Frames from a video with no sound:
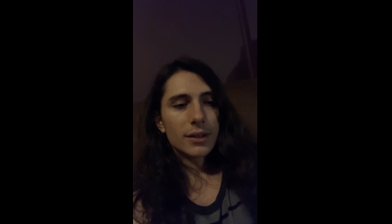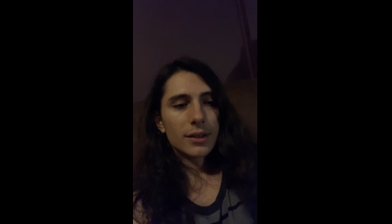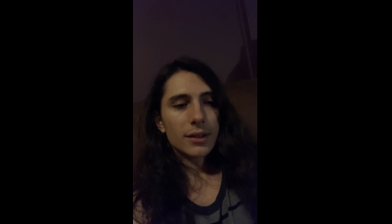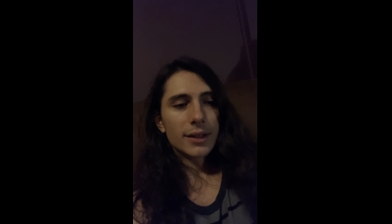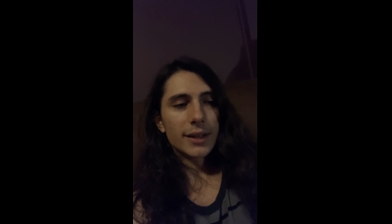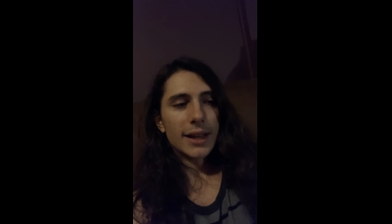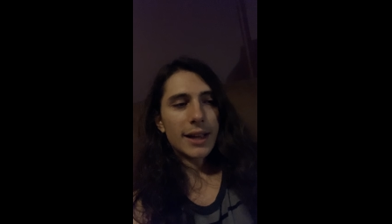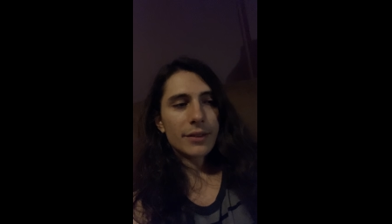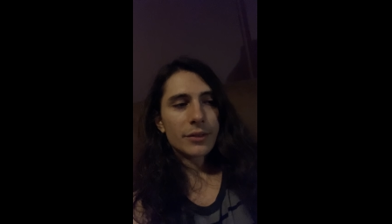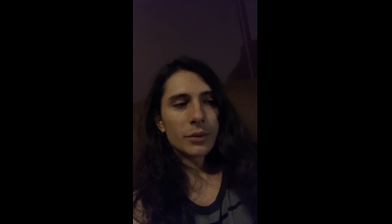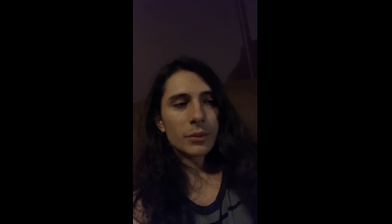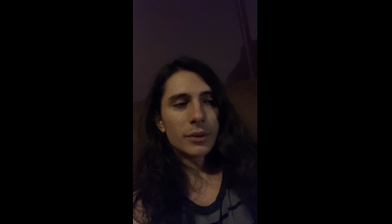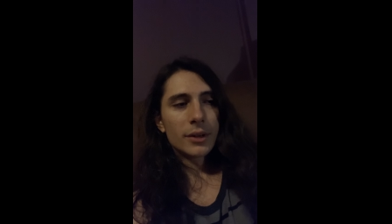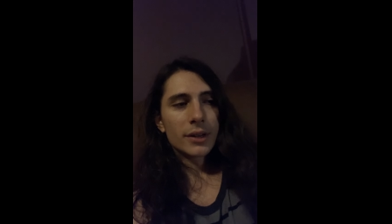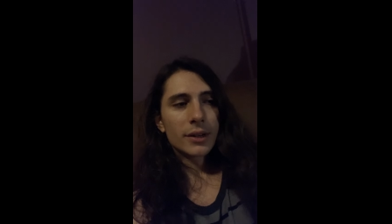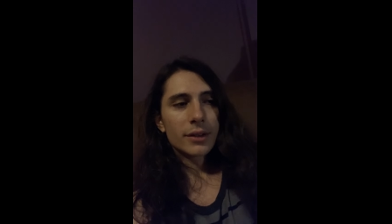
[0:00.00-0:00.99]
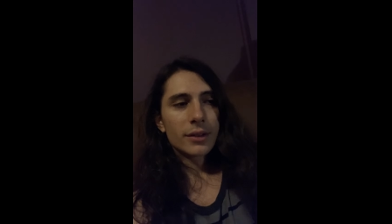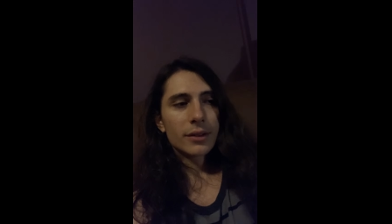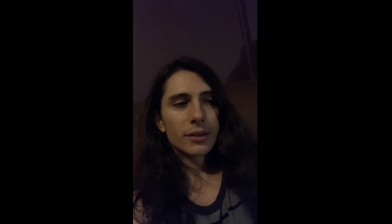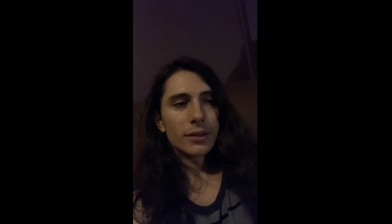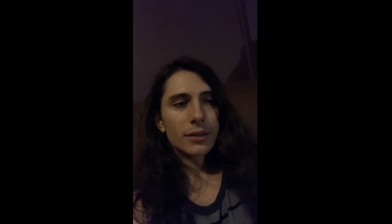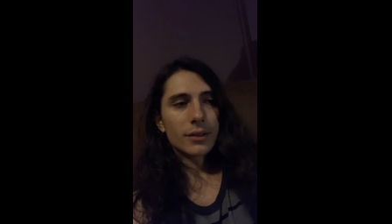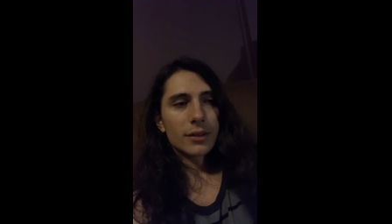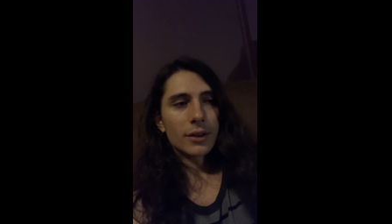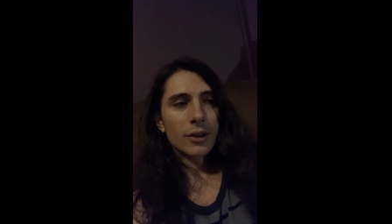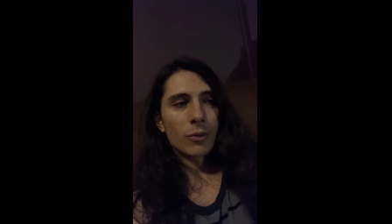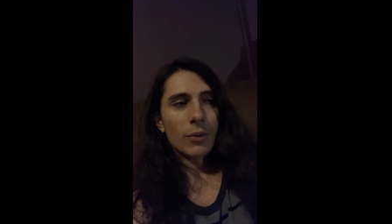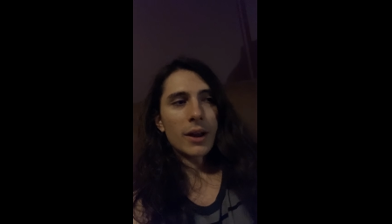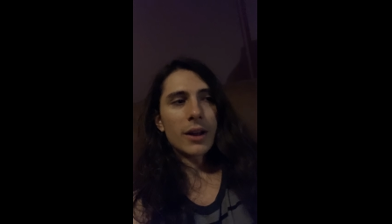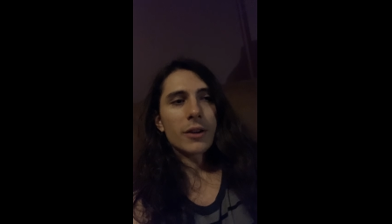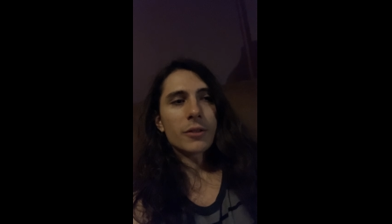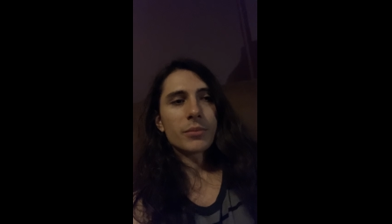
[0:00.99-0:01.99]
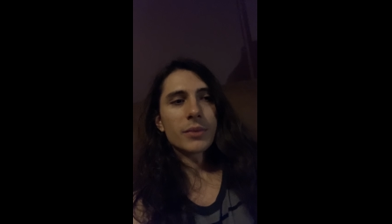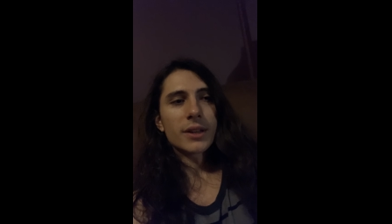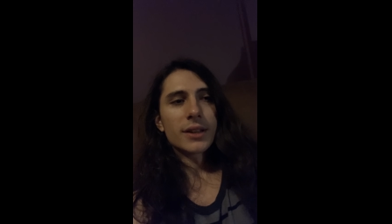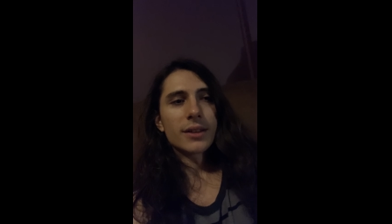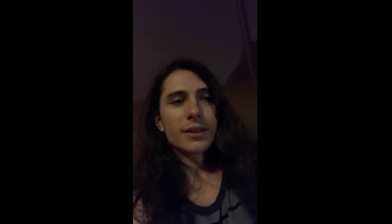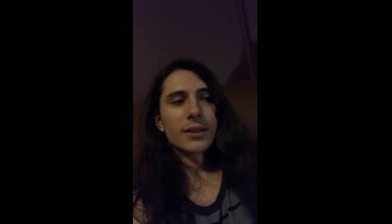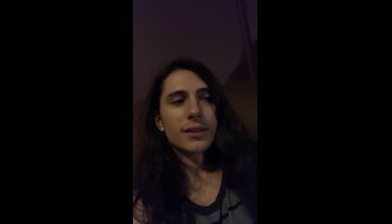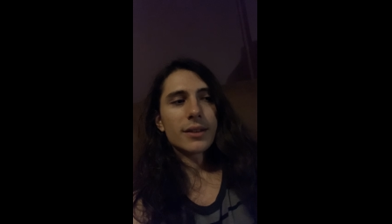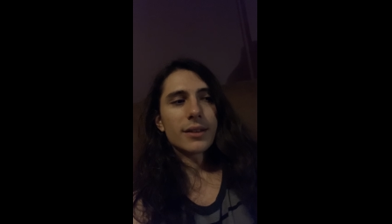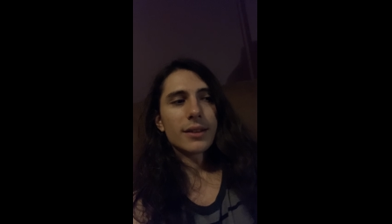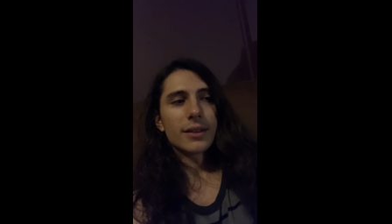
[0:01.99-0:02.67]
like everyone around me